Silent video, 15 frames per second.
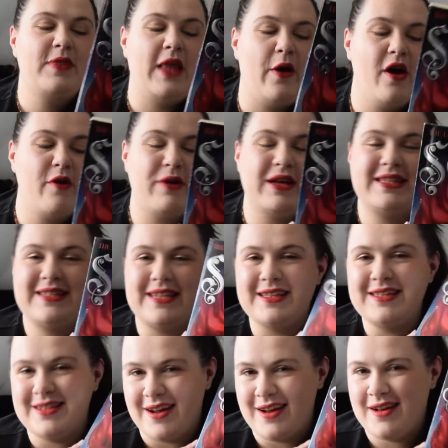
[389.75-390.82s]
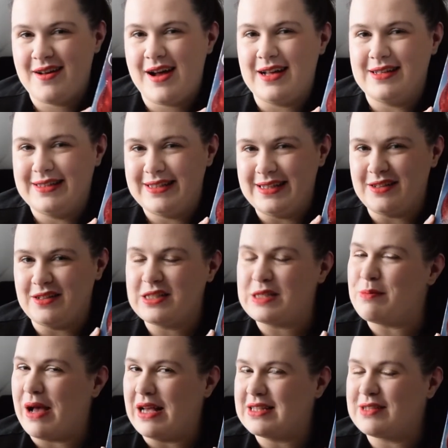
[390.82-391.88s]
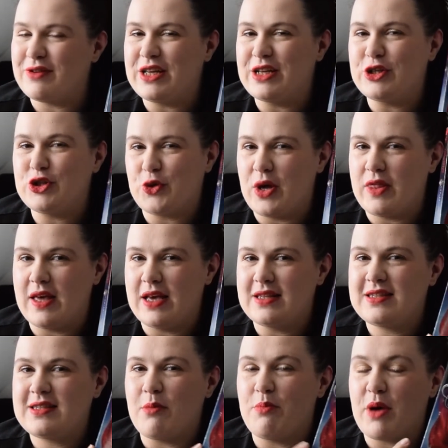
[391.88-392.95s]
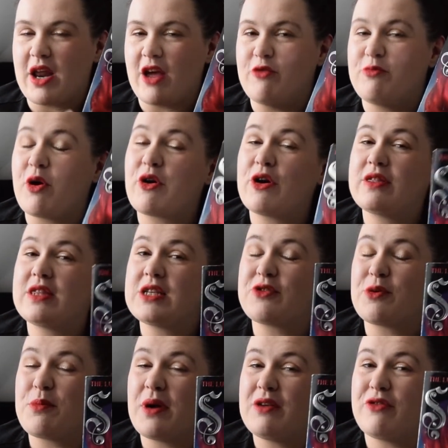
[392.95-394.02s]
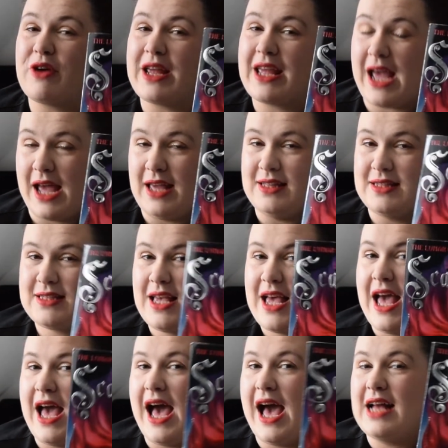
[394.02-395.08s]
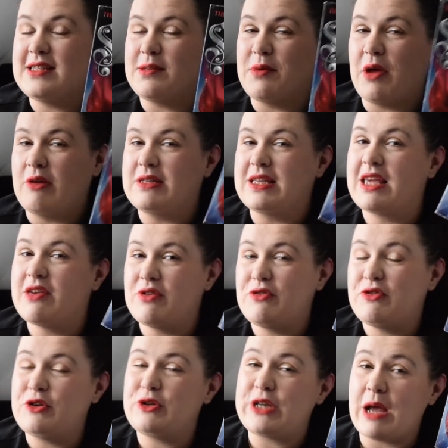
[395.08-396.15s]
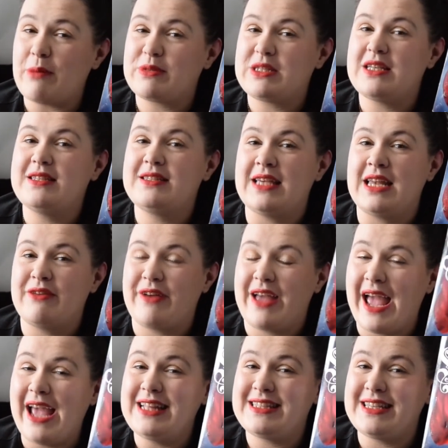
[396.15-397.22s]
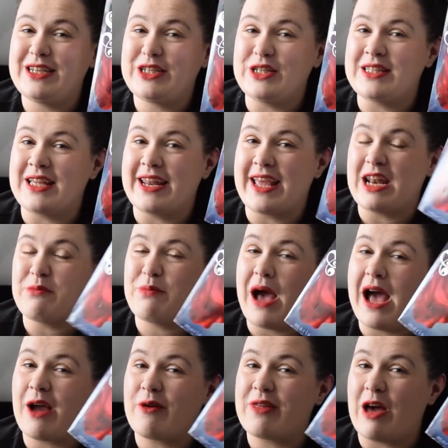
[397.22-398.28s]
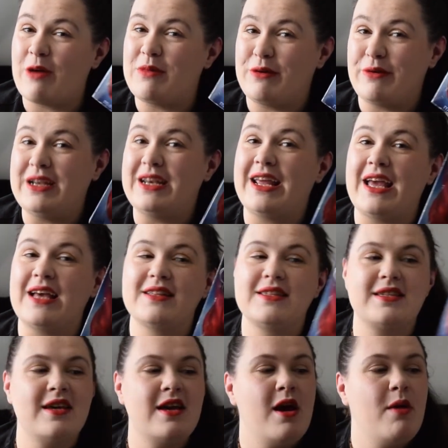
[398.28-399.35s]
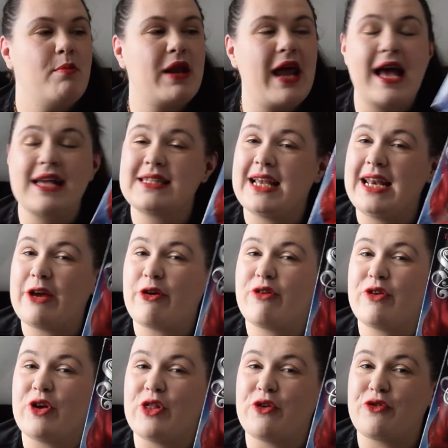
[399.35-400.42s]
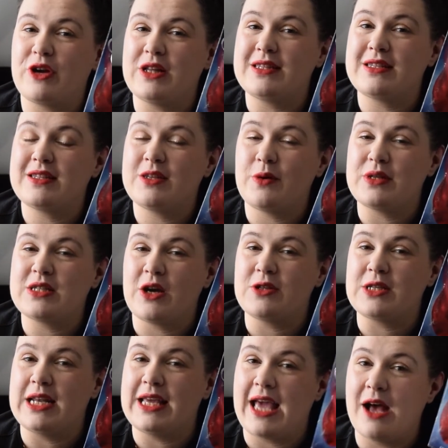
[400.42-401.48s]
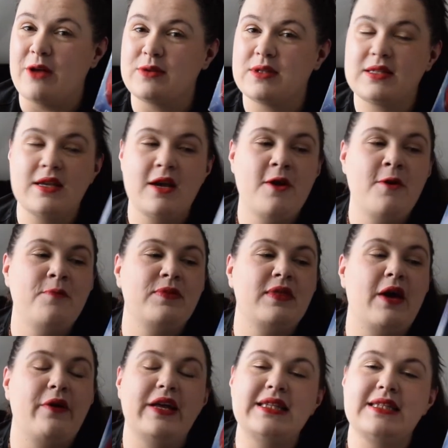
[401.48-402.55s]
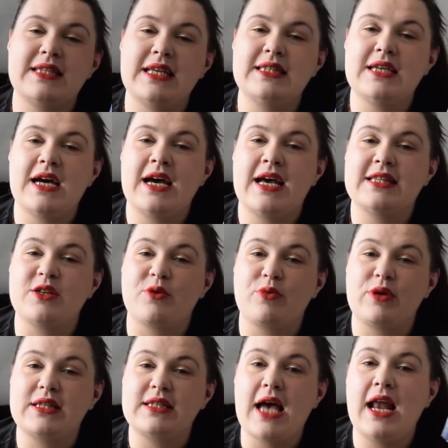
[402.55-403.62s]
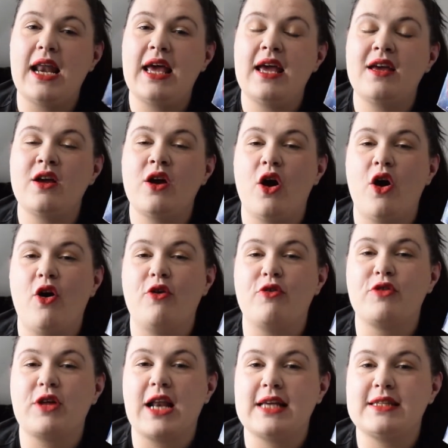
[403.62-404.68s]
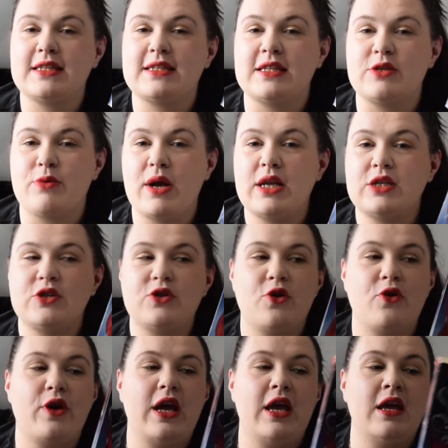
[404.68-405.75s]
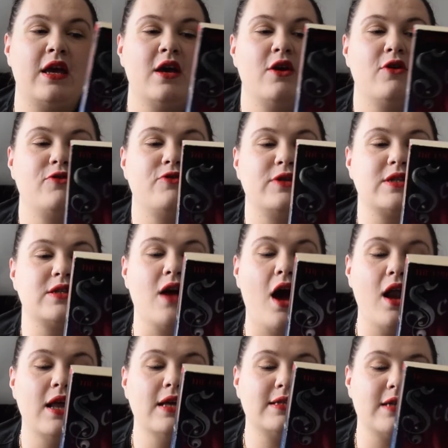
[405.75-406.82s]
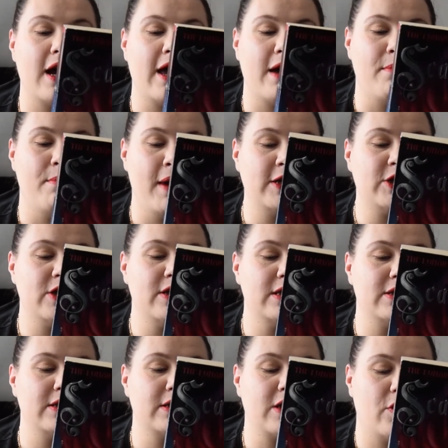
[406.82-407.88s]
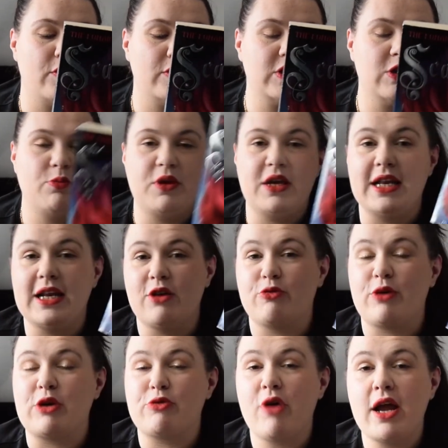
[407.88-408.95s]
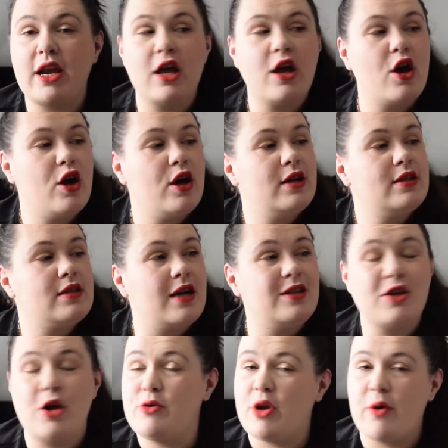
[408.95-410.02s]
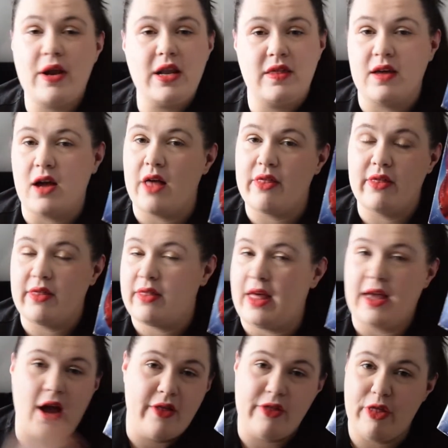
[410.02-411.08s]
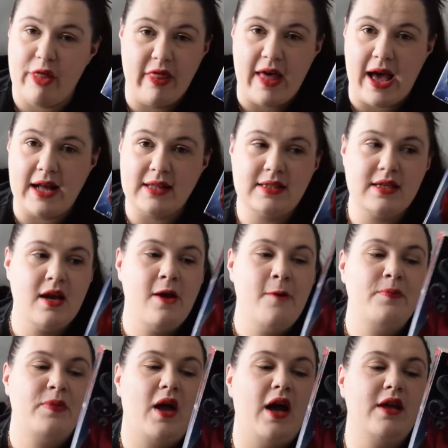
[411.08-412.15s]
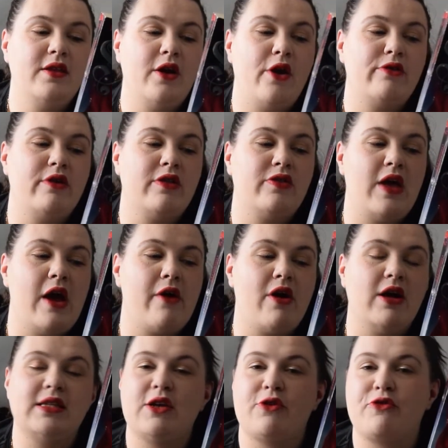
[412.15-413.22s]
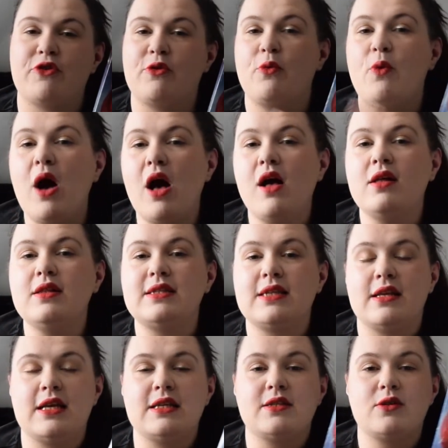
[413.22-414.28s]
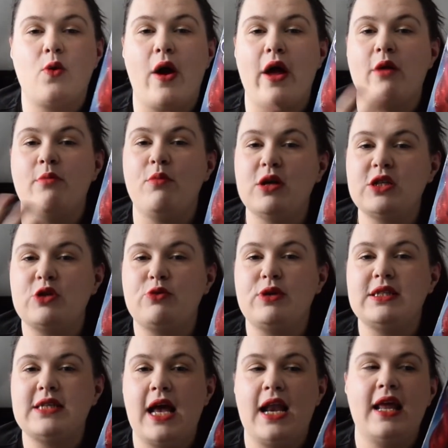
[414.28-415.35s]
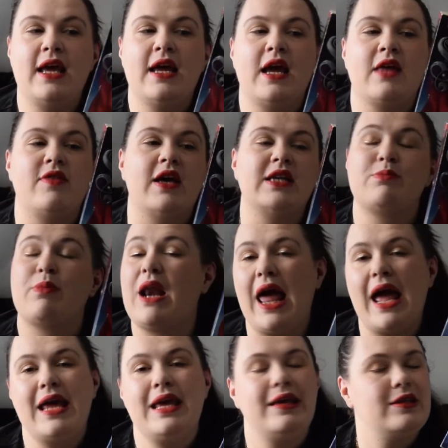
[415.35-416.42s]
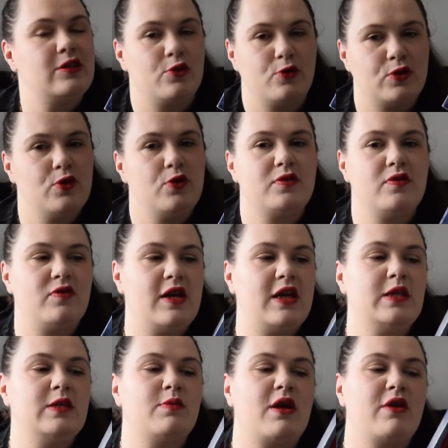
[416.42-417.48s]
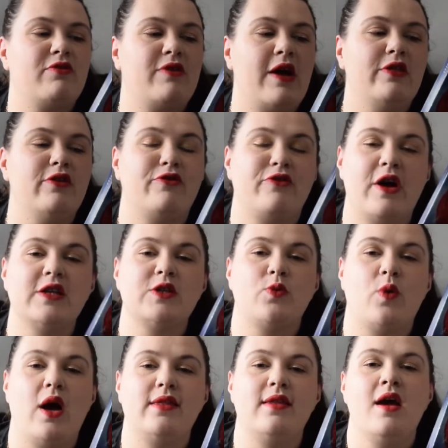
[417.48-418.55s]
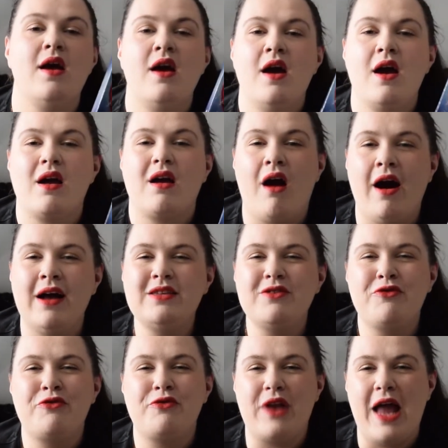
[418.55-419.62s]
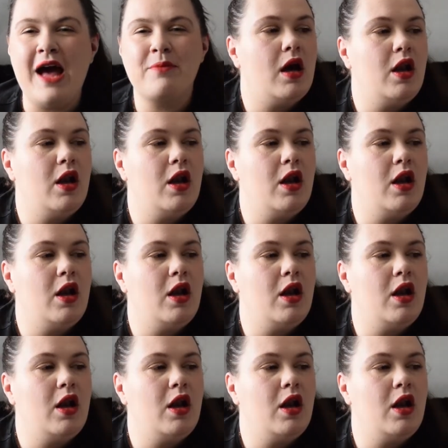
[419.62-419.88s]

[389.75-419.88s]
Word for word: Now I read Cinder and didn't massively enjoy this, but I've borrowed this from my friend Kate and I'm going to give it a few chapters and if I hate it she's going to get it back without me reading it. But it has calligraphy on the front so it totally counts. Now in Cinder it's a retelling of the classic Cinderella story. For Scarlet I imagine this is going to be Little Red Riding Hood. I don't know anything other, like other than that. I know that there are different worlds and it's quite a modern retelling and there's plagues and all sorts of things but I found the first one kind of flat.